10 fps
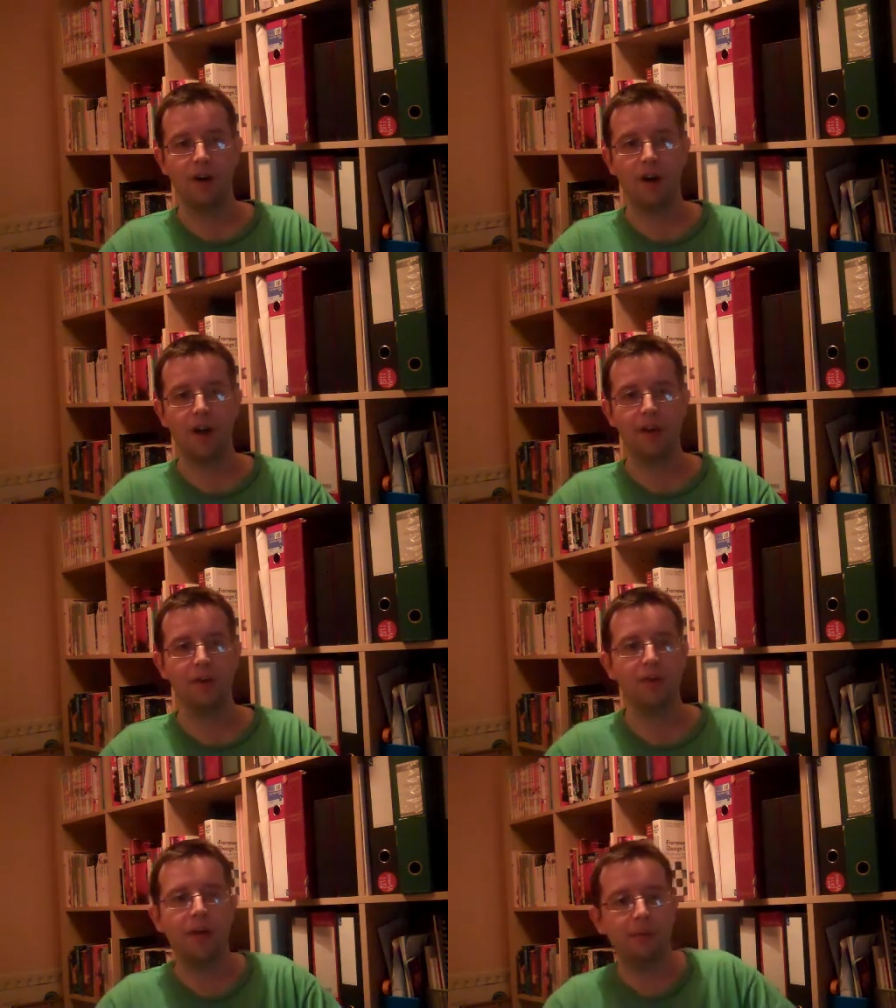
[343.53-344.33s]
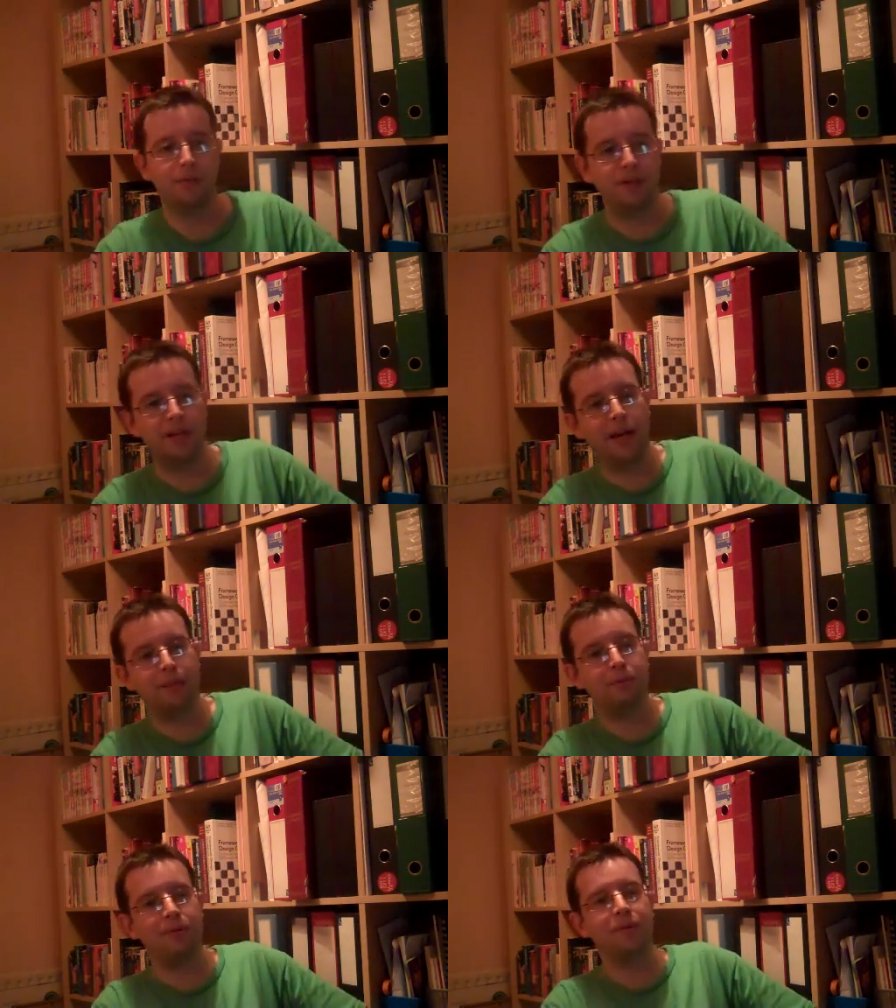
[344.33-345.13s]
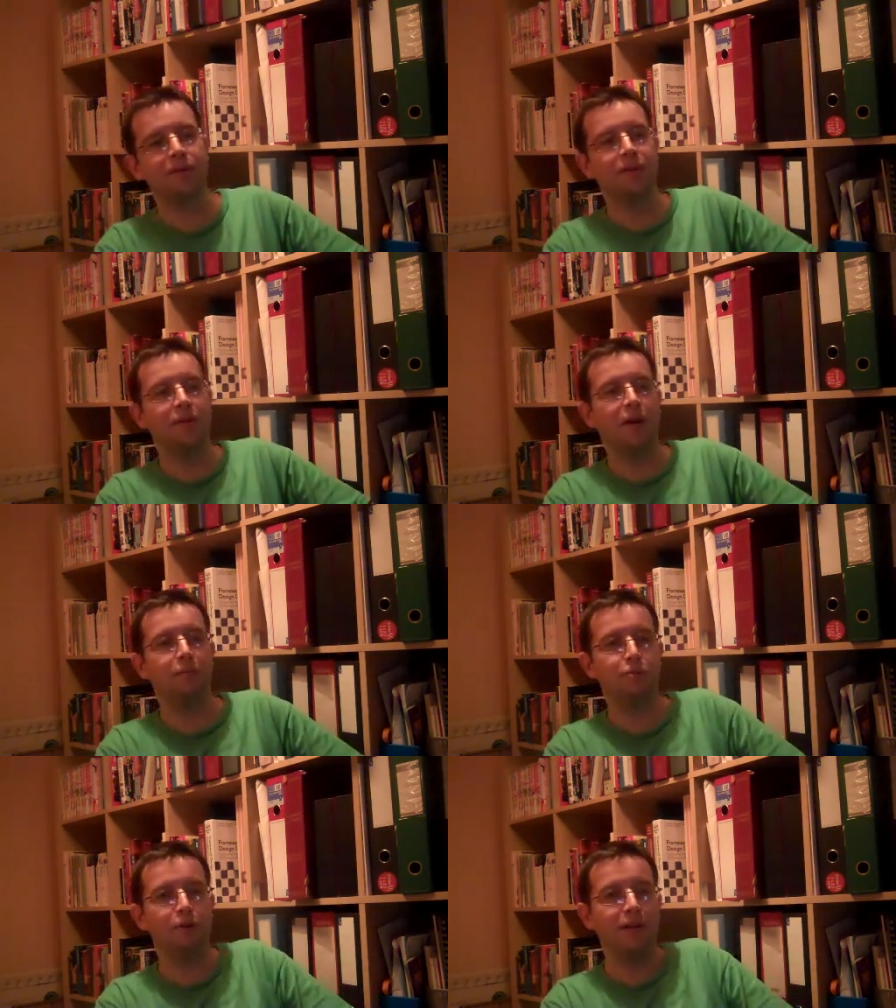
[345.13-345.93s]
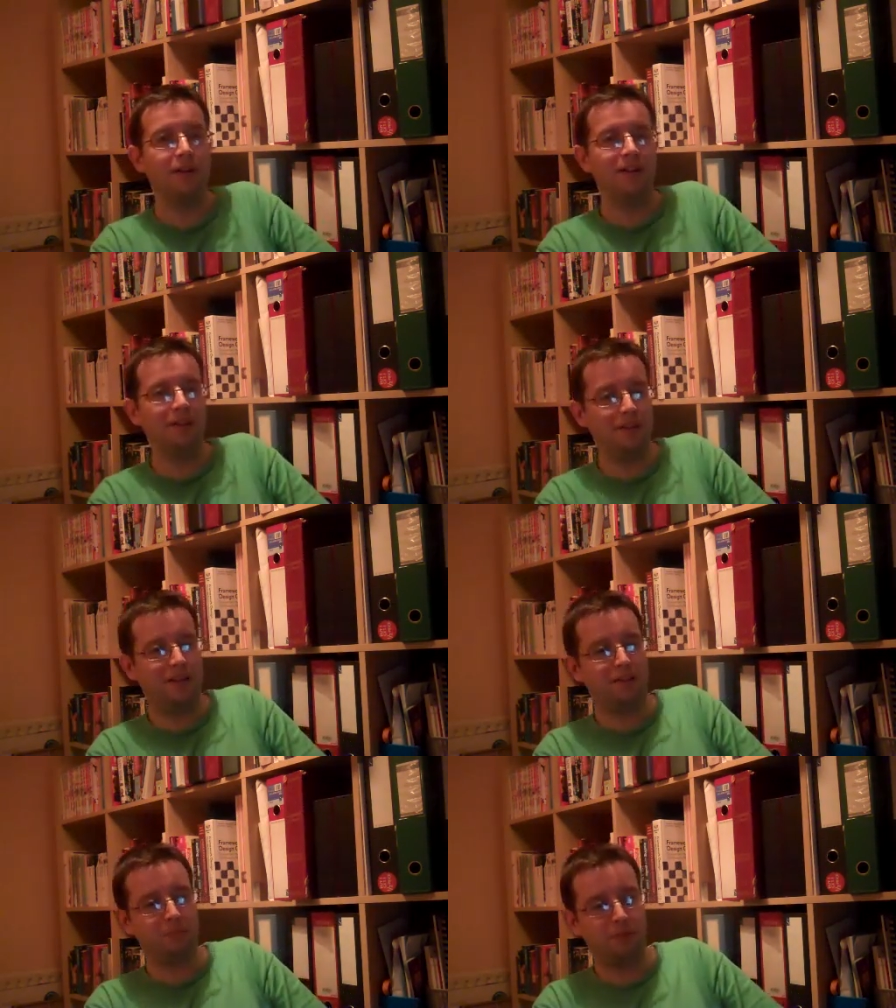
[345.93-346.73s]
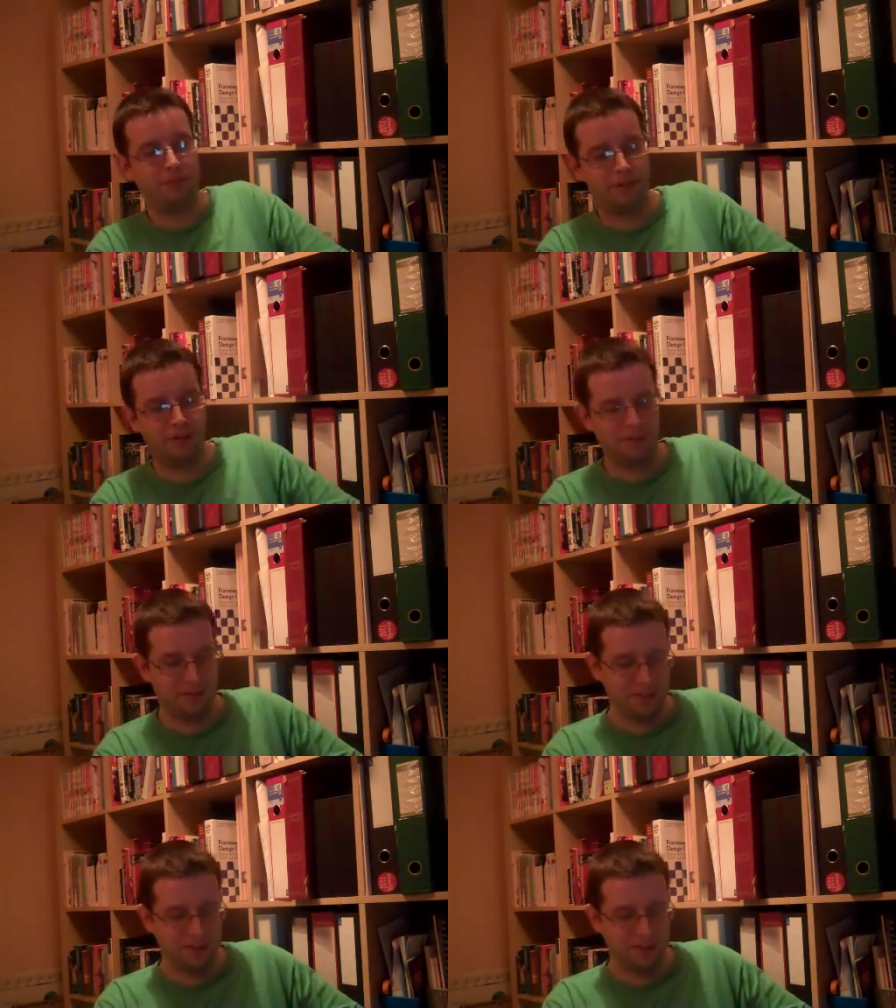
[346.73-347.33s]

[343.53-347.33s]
I knew that was going to happen. I'm sorry, that's my phone.